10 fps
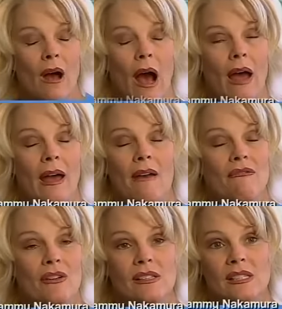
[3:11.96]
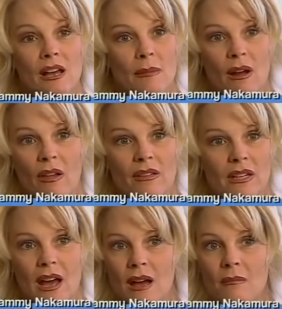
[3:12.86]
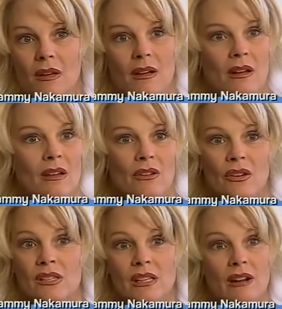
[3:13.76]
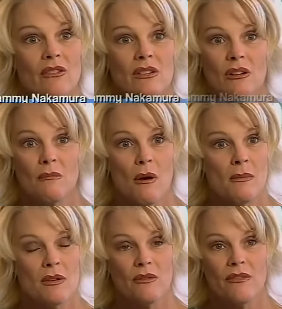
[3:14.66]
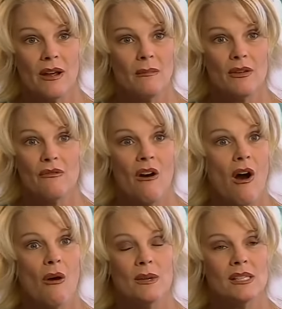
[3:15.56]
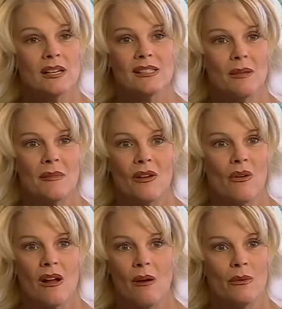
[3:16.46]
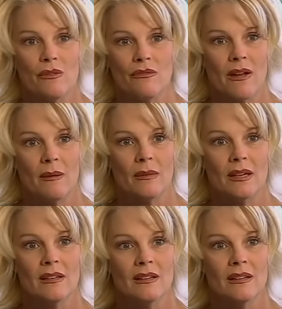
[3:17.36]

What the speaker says: I have friends tell me all the time, there is never a dull moment in your family. You've always got something going on with your family.